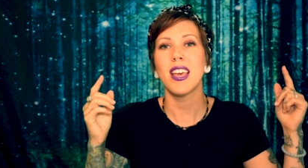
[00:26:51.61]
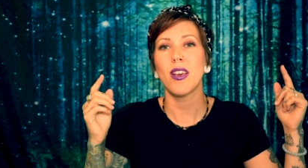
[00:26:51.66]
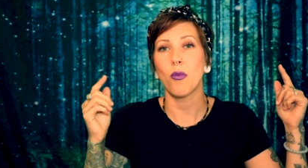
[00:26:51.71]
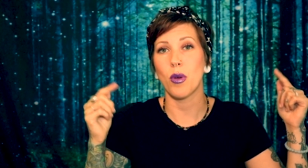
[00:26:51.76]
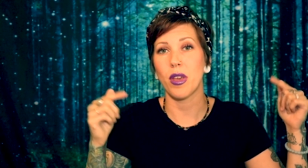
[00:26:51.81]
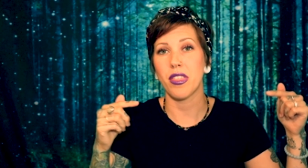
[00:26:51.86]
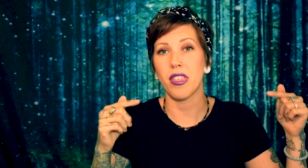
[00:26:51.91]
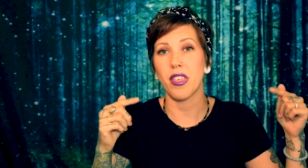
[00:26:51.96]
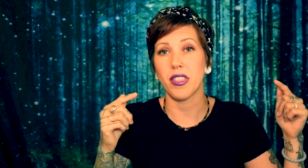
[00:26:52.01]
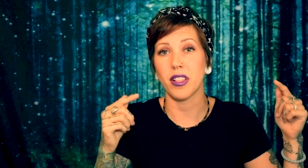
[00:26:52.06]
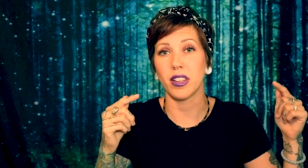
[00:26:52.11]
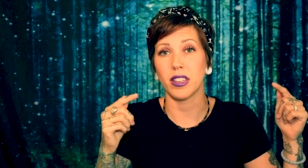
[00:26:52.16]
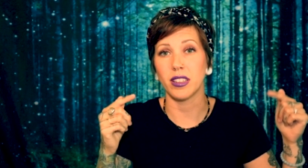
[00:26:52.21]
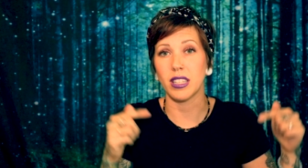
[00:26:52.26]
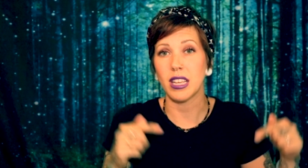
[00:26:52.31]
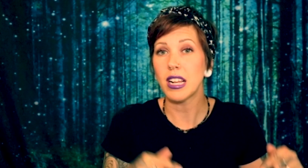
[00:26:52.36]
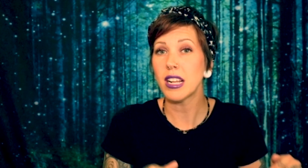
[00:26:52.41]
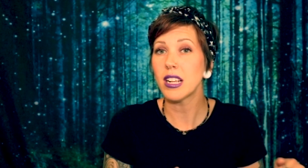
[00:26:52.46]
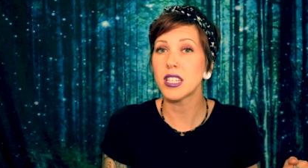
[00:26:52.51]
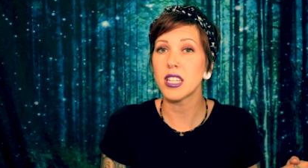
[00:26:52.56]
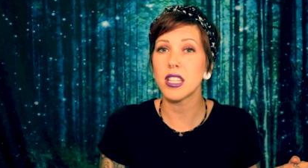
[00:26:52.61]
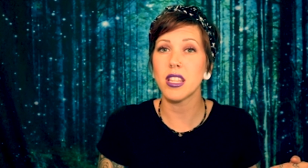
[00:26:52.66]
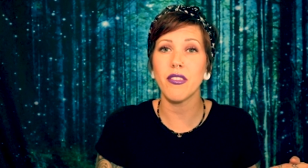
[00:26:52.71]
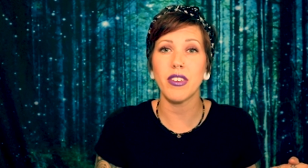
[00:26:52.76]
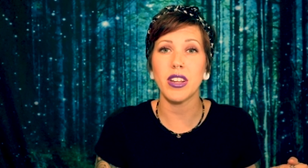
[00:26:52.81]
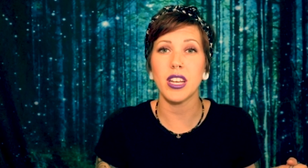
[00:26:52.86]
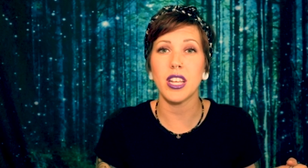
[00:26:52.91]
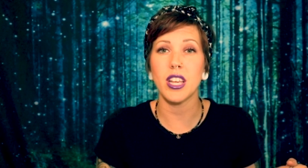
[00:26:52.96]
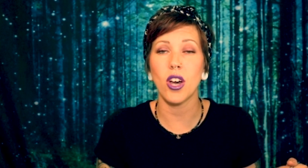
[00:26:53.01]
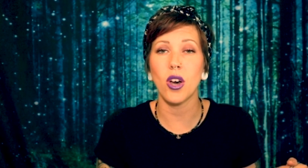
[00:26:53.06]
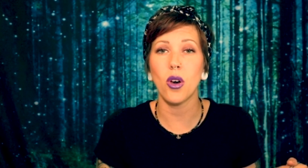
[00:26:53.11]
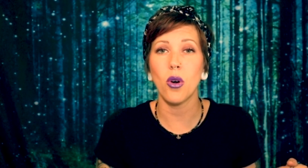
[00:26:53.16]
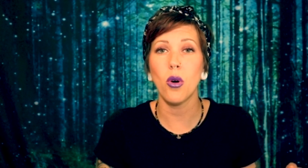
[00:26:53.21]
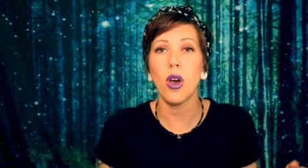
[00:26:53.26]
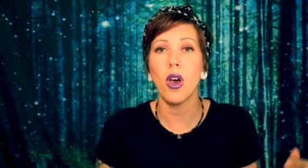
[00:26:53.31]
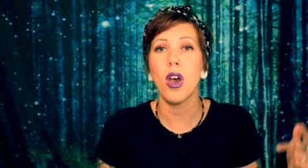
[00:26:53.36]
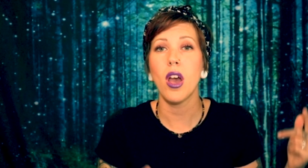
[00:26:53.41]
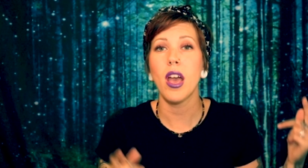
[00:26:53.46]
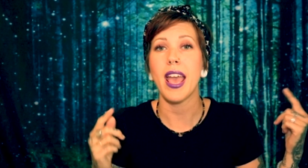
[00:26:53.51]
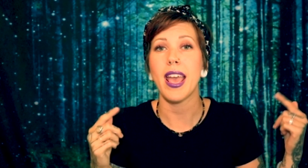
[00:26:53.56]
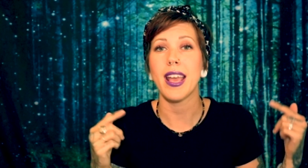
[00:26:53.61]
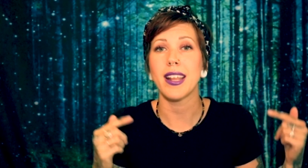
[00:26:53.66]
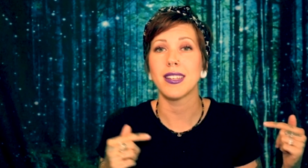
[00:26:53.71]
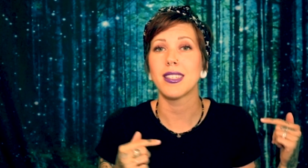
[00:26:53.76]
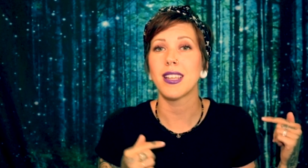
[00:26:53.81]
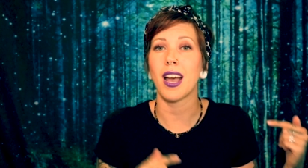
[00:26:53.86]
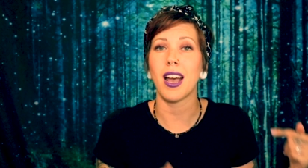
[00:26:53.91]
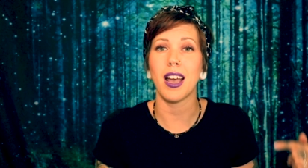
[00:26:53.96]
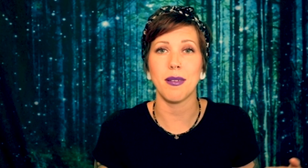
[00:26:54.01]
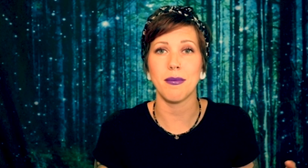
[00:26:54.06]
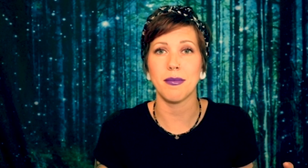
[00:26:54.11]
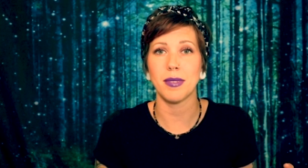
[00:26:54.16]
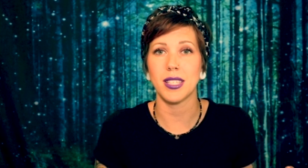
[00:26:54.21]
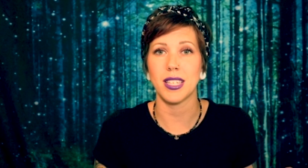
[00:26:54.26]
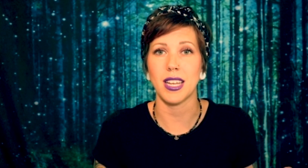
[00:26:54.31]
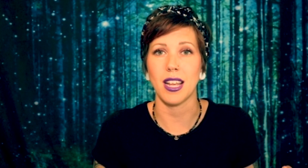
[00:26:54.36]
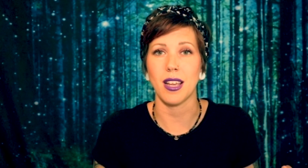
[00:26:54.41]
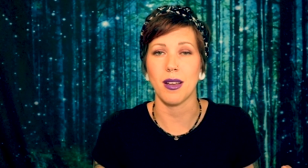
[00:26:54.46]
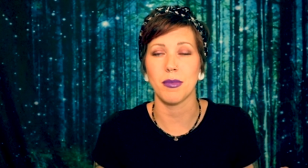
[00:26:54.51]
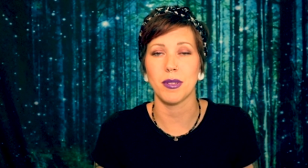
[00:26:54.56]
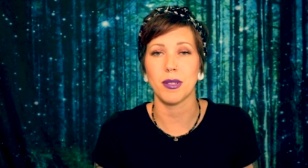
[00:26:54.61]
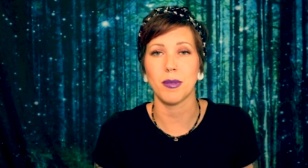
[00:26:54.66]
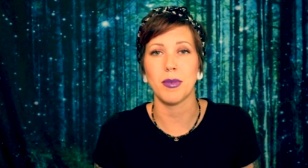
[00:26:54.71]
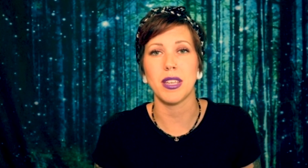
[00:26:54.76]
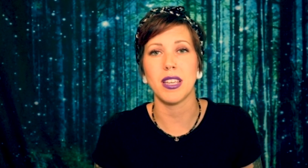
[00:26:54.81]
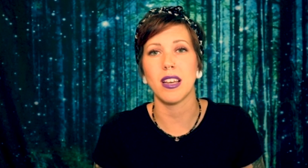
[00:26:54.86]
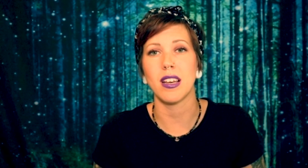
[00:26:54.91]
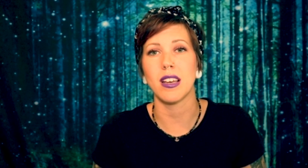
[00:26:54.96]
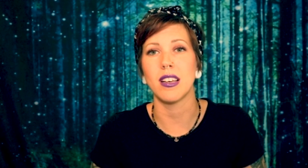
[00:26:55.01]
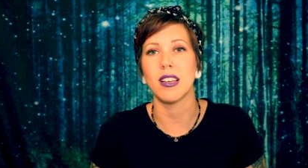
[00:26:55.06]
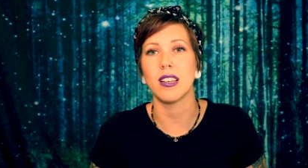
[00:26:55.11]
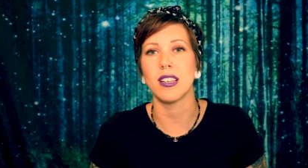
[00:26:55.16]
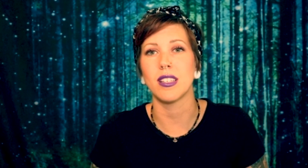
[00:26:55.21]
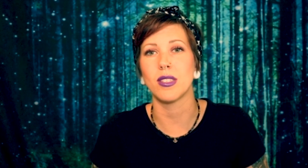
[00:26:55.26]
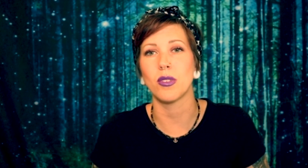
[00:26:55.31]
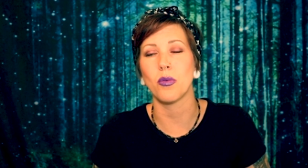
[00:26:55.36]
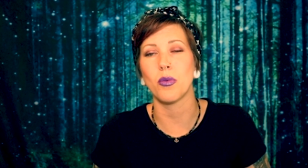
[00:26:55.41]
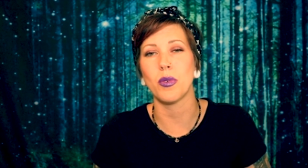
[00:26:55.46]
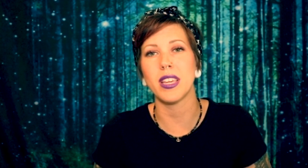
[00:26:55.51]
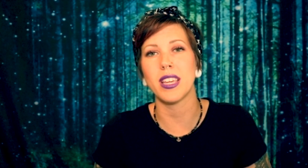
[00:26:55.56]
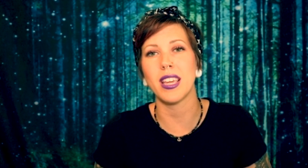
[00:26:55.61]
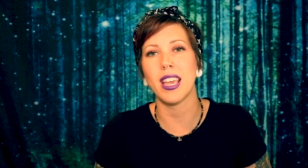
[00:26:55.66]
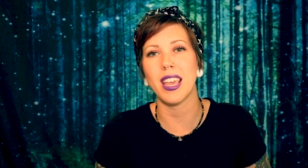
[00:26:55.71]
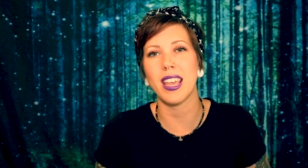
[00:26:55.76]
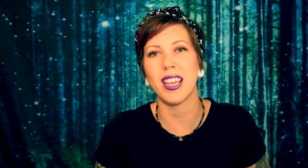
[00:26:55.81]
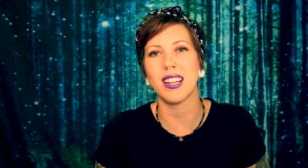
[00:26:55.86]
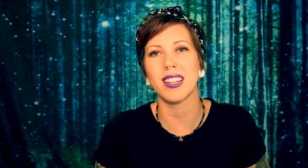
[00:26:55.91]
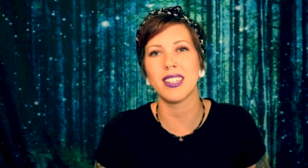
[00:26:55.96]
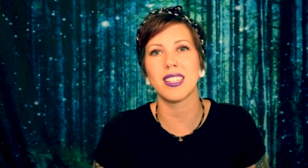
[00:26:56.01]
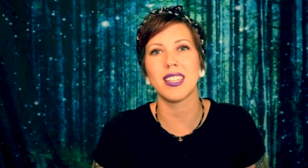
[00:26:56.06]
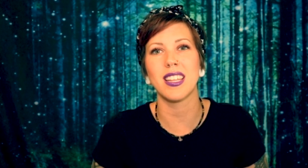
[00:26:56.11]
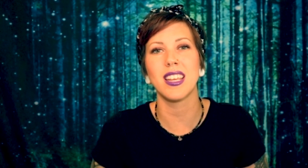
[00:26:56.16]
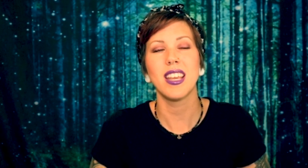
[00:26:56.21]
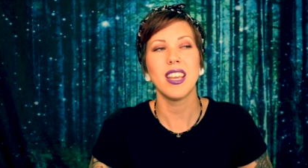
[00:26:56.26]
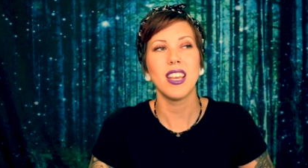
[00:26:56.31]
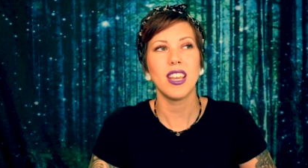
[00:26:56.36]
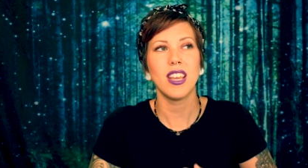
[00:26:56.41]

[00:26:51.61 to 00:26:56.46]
with the link to the video and timestamps, because we can't